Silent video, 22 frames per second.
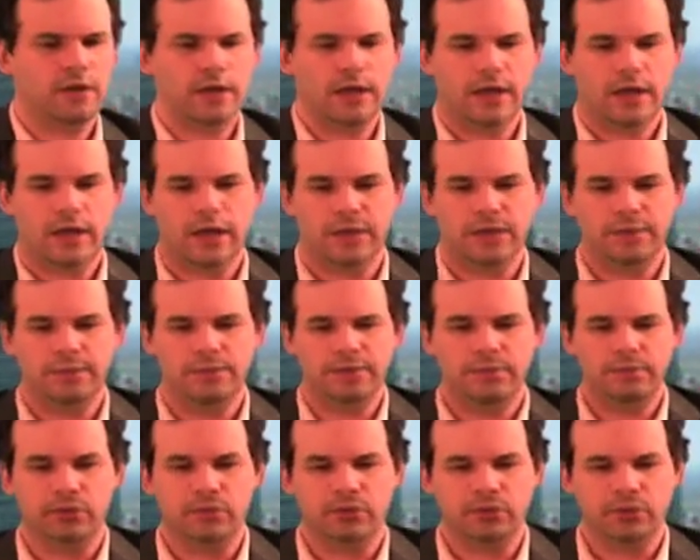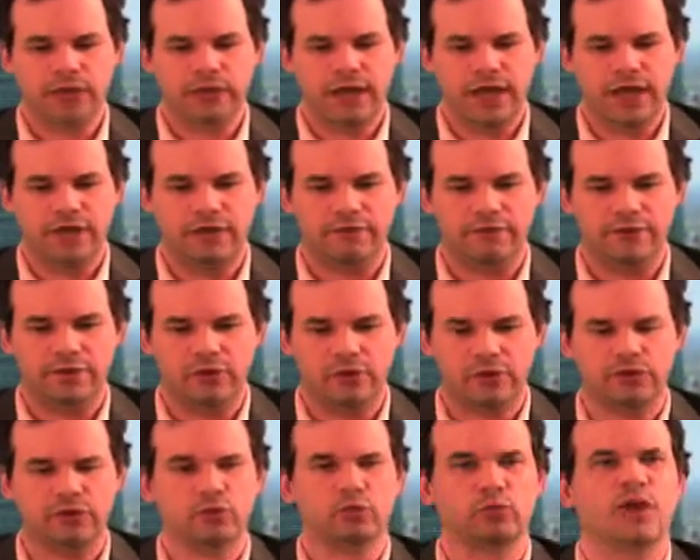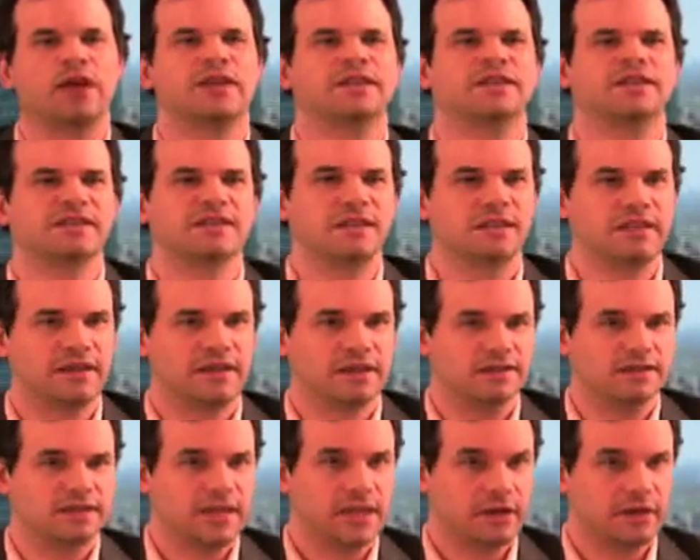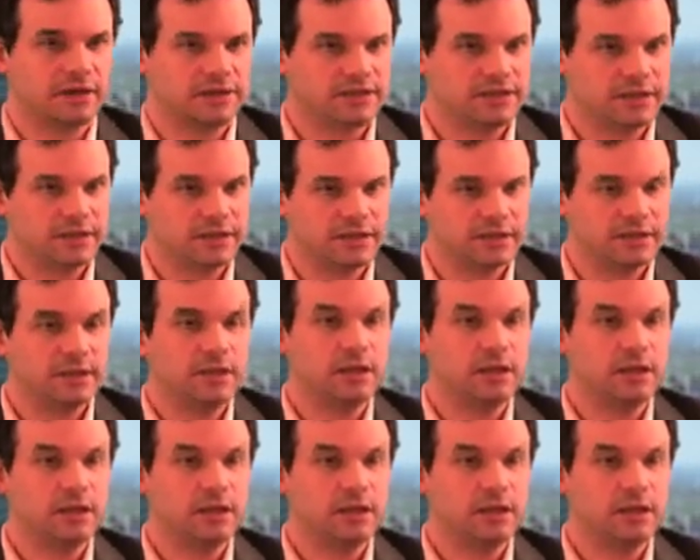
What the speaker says: and people would have their rights and things guaranteed.